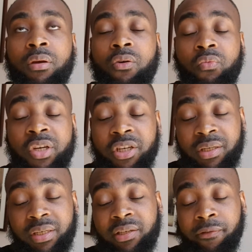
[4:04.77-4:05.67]
we just
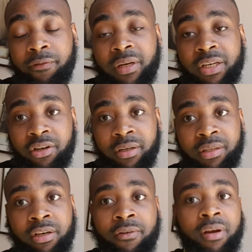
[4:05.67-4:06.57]
need to finish our
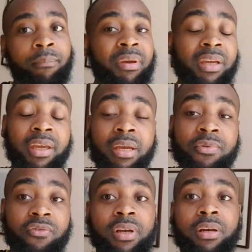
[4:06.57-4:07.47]
dinner in the big games,
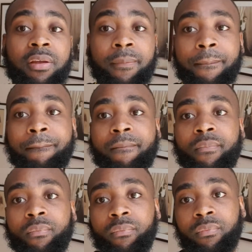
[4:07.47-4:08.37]
really.
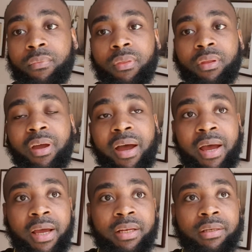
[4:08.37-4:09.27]

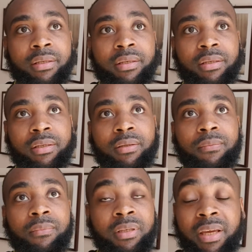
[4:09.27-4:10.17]
And
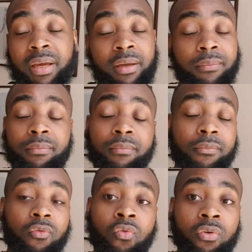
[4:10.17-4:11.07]
yeah,
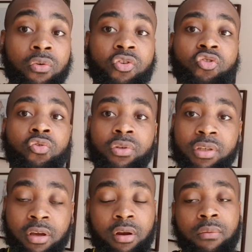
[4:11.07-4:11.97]
all those draws
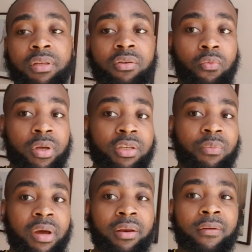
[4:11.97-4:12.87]
turn them into wins,
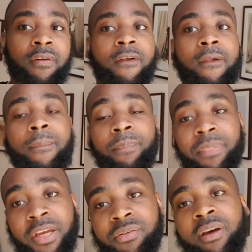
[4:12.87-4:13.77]
man.
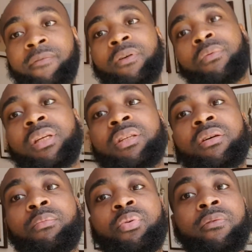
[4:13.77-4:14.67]
That's what I think we need to
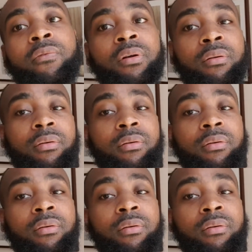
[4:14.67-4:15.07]
improve on